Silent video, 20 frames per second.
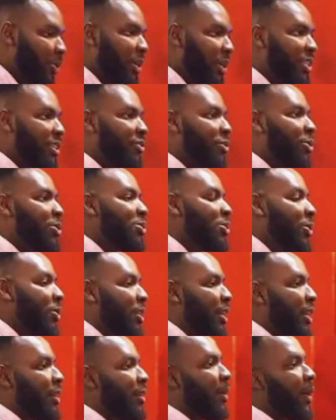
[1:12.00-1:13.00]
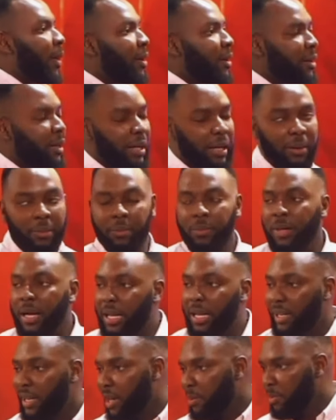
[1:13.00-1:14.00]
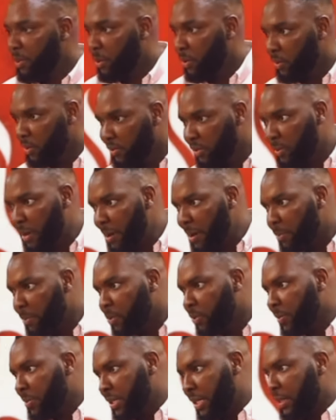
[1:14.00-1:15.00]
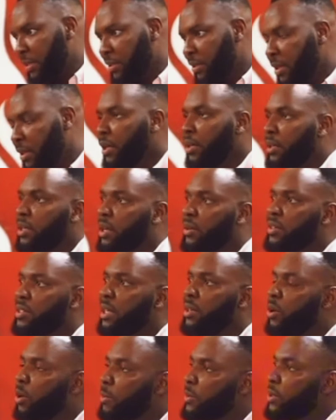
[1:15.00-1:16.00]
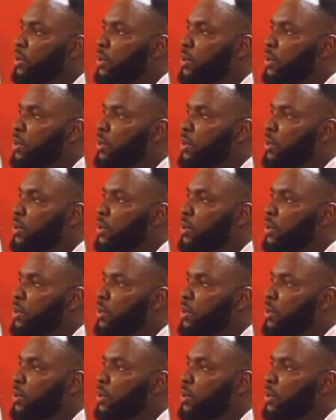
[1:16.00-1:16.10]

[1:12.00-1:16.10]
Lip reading: If you want to order an AirPod from Apple website, there is an option